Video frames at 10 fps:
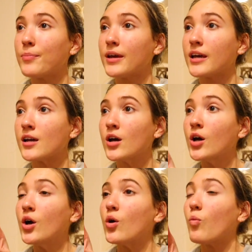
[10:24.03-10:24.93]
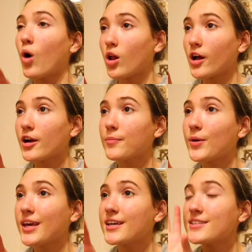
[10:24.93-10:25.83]
big wall art
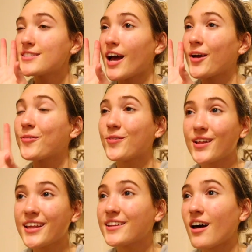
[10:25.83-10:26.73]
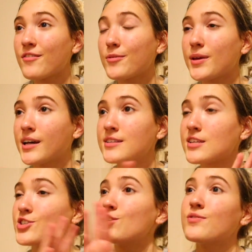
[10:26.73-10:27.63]
piece. I really love it because
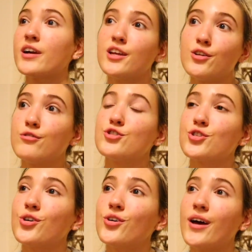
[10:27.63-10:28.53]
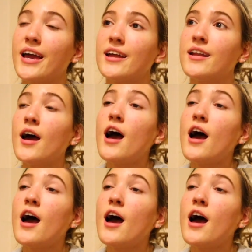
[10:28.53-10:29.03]
it's just very neutral, and